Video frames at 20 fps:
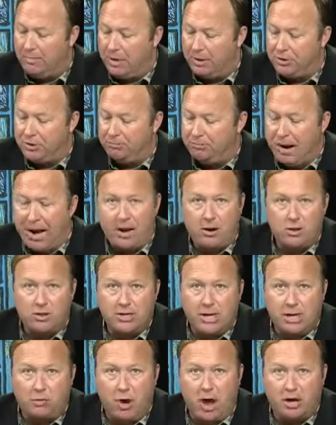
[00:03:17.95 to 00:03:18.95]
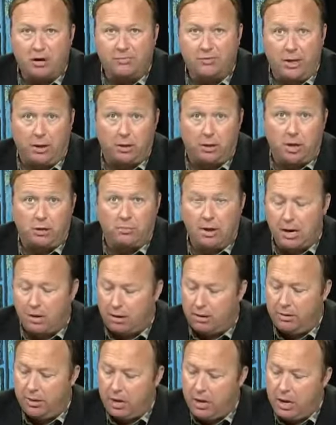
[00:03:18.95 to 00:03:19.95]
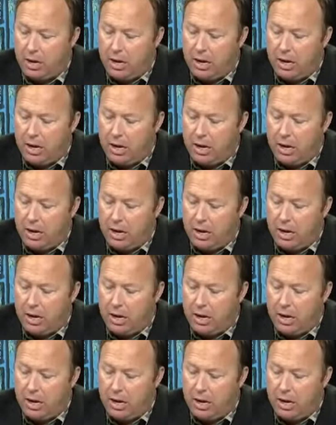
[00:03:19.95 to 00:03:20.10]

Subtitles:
a bunch of bankers like Rockefeller on record.